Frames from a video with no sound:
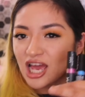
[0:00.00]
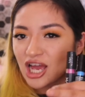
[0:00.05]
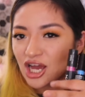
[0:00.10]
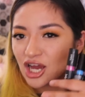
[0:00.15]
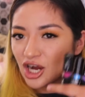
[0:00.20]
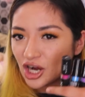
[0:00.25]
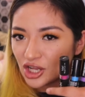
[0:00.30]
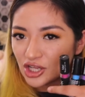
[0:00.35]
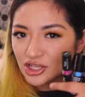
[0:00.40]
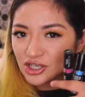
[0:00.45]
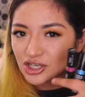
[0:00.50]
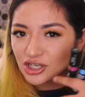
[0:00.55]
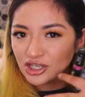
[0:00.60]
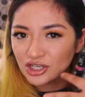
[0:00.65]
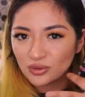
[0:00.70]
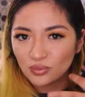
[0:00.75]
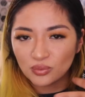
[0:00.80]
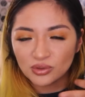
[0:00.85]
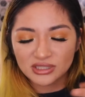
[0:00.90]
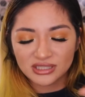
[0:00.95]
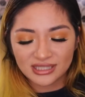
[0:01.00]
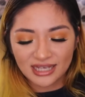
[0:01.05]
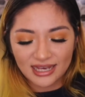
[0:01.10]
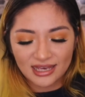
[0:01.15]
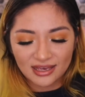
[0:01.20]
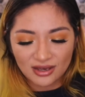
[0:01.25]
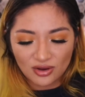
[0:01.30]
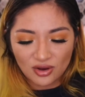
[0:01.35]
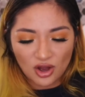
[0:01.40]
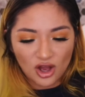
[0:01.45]
color was
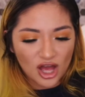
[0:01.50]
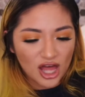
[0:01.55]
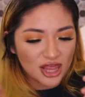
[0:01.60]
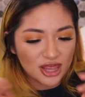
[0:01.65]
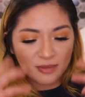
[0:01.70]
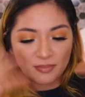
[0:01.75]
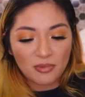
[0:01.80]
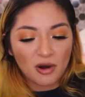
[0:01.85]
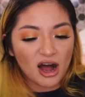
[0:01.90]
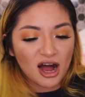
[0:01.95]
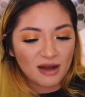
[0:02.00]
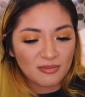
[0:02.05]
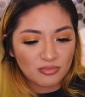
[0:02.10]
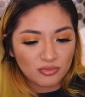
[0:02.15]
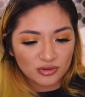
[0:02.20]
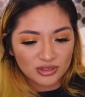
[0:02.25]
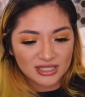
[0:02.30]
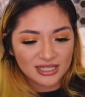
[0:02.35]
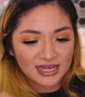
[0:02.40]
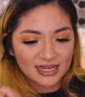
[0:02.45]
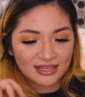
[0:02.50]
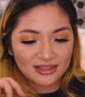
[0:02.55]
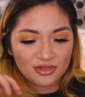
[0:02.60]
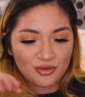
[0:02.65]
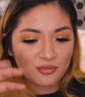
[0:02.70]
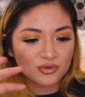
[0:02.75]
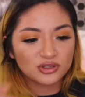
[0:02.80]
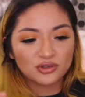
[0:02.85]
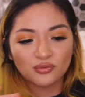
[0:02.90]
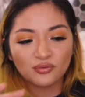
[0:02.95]
like, the pop was like,
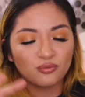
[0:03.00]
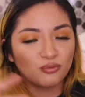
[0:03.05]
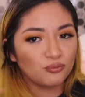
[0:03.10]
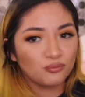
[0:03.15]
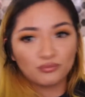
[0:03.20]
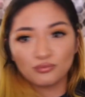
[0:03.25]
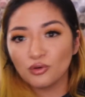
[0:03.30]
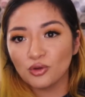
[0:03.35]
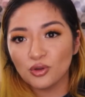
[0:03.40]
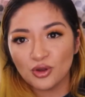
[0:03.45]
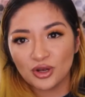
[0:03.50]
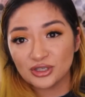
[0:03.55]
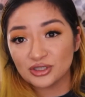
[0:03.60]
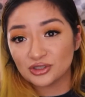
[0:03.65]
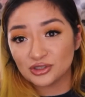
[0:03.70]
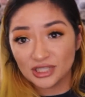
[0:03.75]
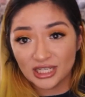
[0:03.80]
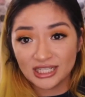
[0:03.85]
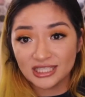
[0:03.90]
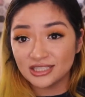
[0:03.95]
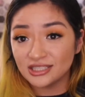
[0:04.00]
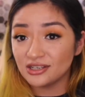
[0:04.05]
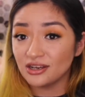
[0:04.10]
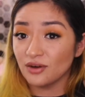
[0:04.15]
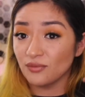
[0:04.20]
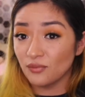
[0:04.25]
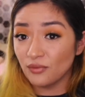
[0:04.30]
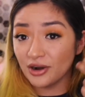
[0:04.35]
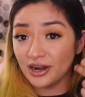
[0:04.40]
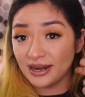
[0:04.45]
there was a full-on trend
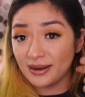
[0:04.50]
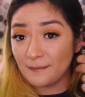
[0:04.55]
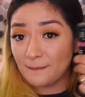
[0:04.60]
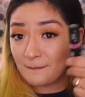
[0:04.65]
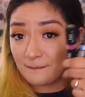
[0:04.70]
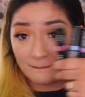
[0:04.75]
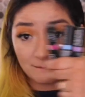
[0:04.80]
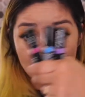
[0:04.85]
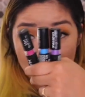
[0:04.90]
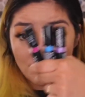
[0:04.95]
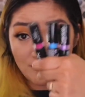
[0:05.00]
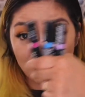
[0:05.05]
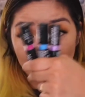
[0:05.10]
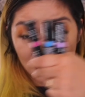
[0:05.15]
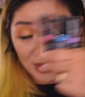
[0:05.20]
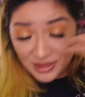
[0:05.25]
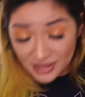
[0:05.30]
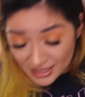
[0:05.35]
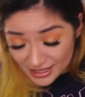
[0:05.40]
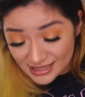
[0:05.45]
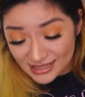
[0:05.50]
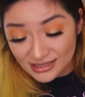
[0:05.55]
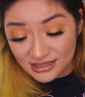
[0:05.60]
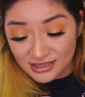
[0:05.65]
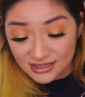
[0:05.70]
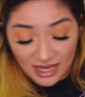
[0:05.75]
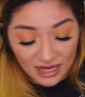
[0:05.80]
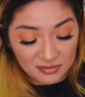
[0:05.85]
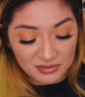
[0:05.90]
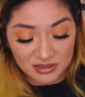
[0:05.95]
of wearing these
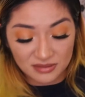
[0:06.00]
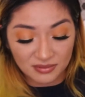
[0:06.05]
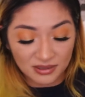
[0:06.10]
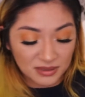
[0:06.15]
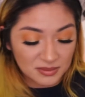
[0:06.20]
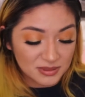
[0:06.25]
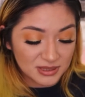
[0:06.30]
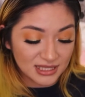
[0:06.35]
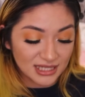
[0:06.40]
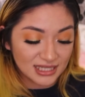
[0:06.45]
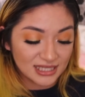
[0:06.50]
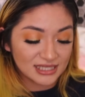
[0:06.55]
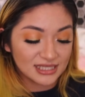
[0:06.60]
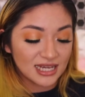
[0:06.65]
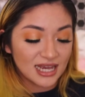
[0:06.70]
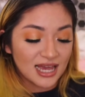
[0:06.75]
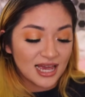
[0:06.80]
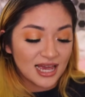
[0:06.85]
types of lipsticks.